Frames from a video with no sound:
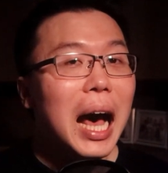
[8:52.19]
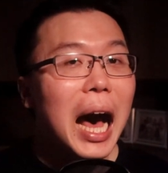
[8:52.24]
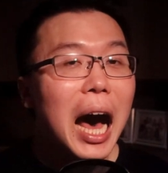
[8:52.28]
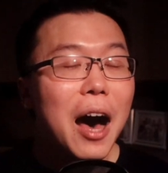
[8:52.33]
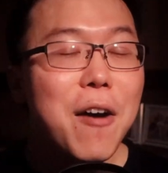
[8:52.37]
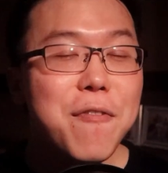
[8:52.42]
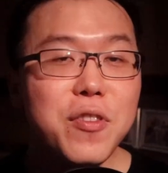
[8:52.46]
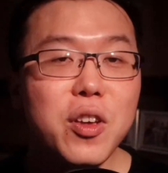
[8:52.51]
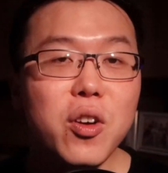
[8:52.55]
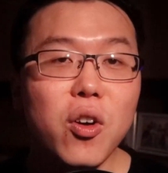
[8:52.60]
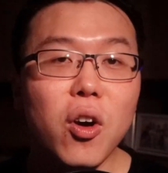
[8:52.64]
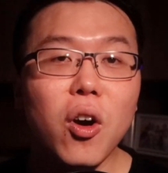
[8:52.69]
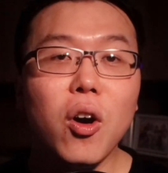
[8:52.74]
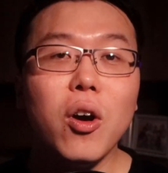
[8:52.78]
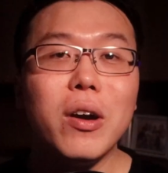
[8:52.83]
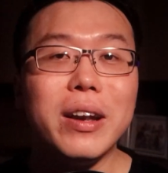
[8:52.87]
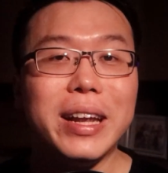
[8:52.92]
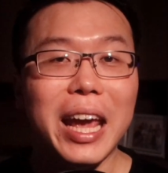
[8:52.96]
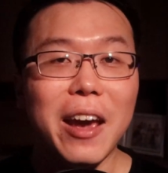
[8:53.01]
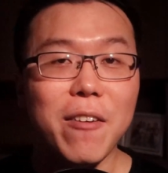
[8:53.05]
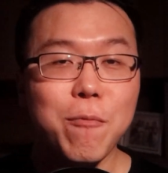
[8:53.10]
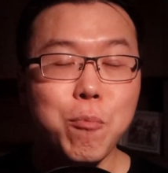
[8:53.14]
After
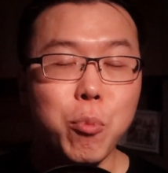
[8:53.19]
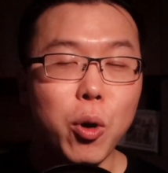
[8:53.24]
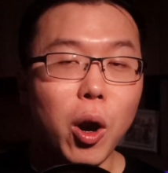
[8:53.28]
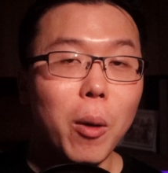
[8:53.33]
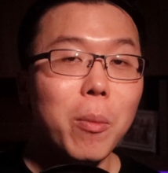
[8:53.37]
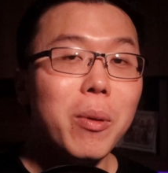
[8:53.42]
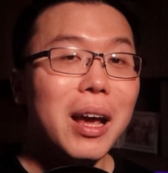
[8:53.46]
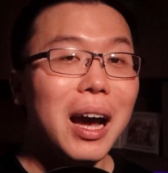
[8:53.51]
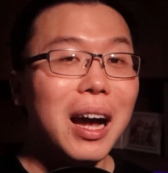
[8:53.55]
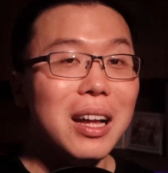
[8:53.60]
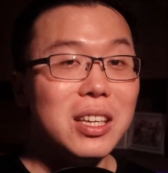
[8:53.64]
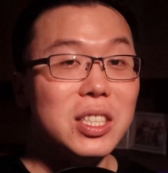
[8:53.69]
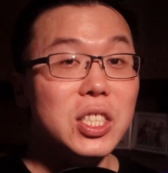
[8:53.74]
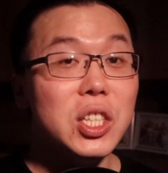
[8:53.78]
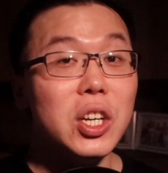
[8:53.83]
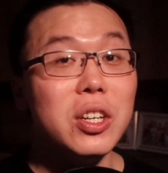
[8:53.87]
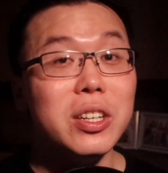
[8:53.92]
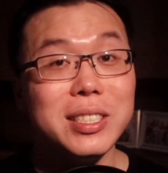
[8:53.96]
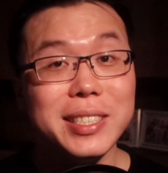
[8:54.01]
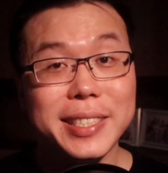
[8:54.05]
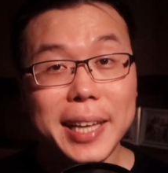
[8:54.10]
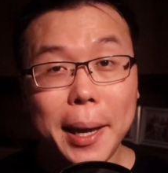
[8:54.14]
all, they have probably
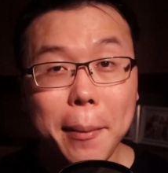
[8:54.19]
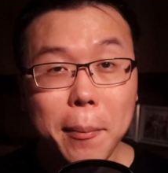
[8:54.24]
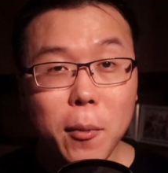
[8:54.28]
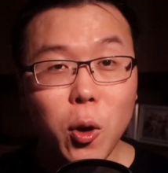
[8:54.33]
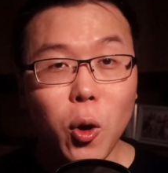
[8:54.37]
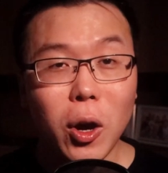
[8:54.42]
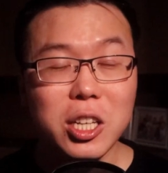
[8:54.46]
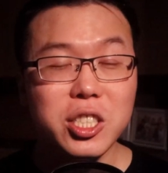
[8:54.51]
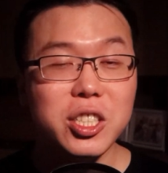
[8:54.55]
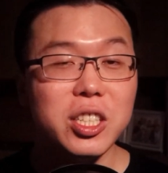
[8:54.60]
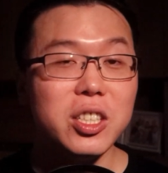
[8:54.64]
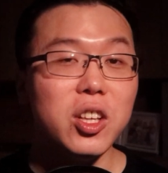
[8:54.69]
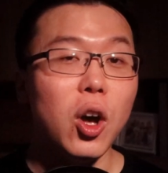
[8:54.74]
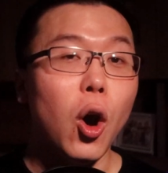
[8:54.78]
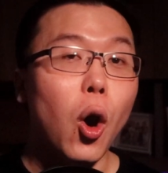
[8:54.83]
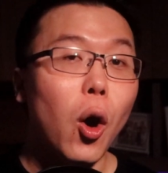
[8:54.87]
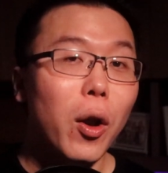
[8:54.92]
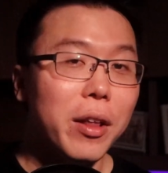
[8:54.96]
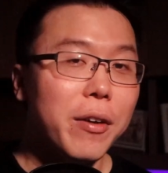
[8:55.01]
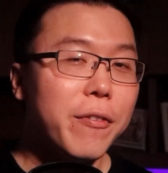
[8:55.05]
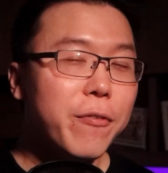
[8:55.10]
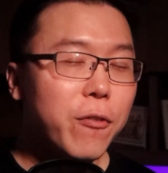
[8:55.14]
answered the same question
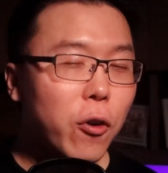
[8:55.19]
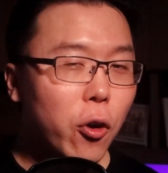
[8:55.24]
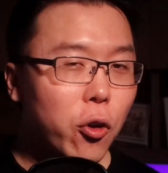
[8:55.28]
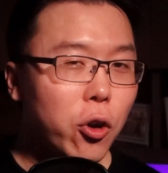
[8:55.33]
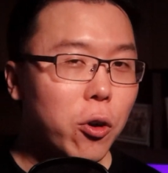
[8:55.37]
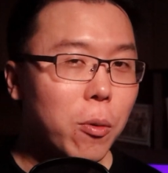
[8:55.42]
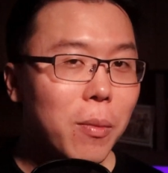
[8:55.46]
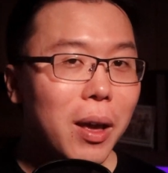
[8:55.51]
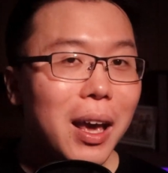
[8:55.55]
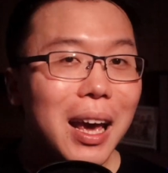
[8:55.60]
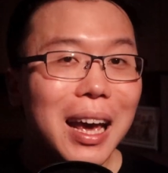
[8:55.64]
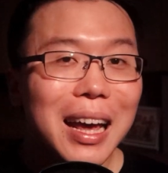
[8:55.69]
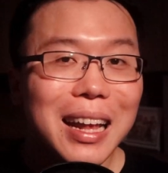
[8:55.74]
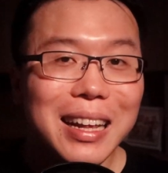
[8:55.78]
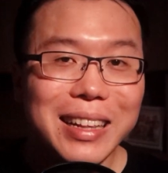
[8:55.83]
on the forum.